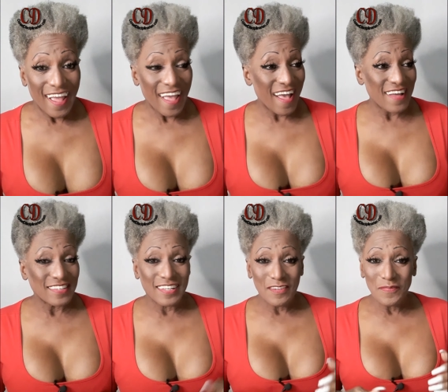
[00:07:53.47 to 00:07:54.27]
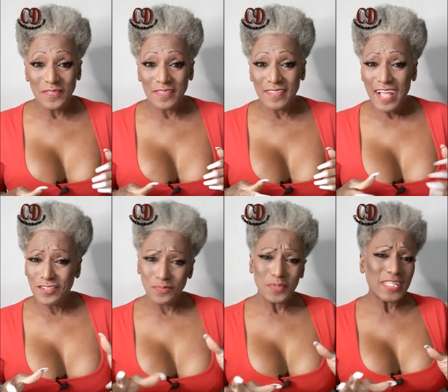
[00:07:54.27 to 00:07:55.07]
And
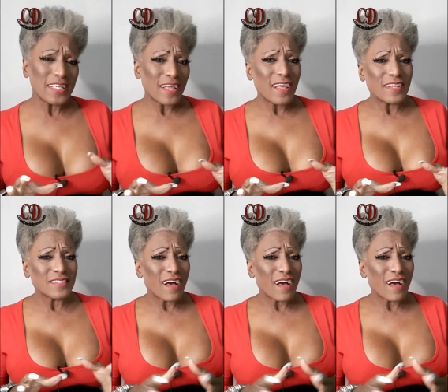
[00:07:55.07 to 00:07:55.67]
that's really it.